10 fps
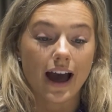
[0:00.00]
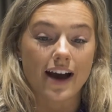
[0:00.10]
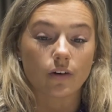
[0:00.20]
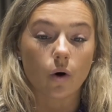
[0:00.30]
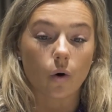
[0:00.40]

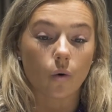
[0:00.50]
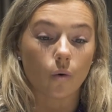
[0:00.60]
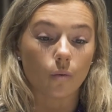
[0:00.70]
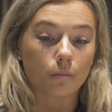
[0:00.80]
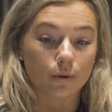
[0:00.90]
have a
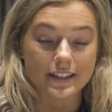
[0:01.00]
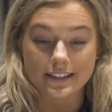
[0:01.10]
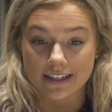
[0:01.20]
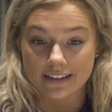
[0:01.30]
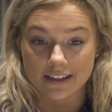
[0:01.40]
whole
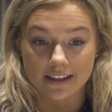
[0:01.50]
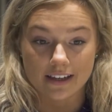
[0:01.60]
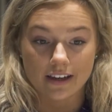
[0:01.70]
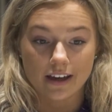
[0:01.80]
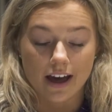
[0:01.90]

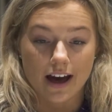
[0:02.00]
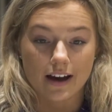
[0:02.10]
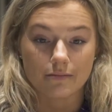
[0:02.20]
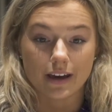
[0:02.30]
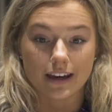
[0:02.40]
preseason
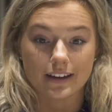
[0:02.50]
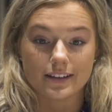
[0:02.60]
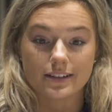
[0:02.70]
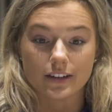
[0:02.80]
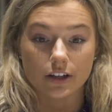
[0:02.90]
um, and,